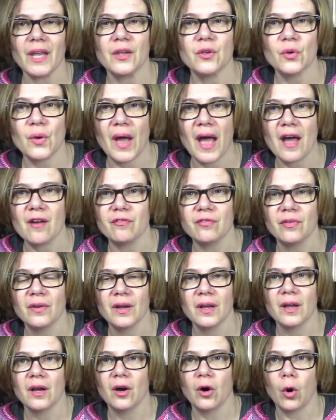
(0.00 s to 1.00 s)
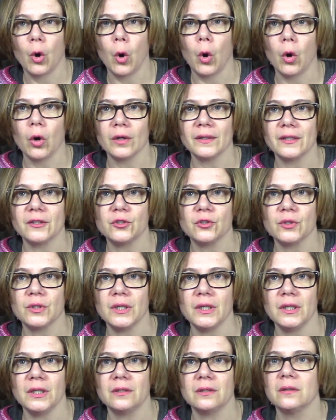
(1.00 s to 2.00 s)
You have all that you
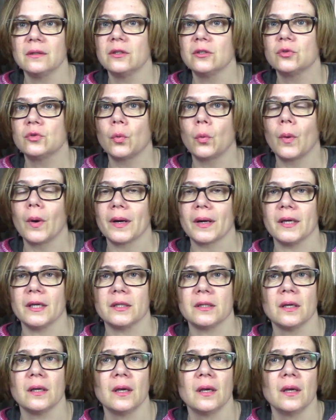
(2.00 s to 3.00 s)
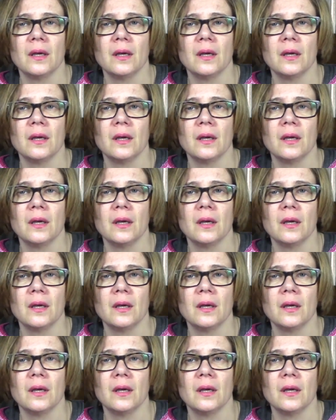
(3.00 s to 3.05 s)
need to work it.